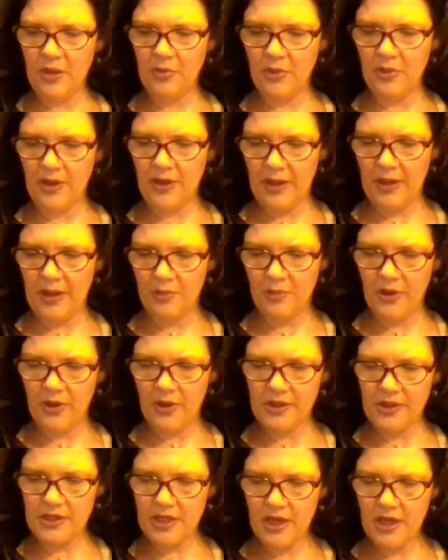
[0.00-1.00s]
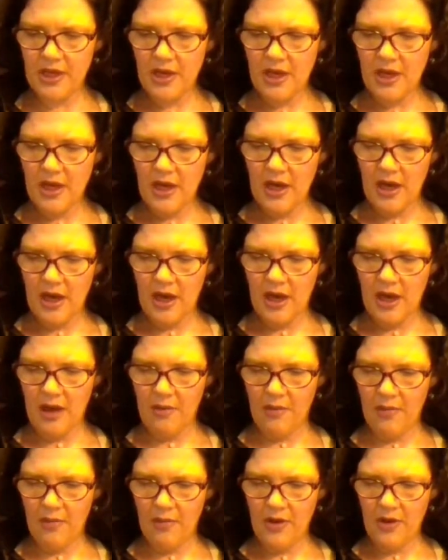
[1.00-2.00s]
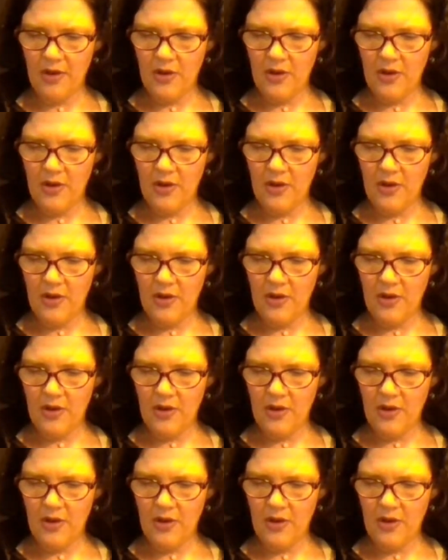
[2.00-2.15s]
people had put um,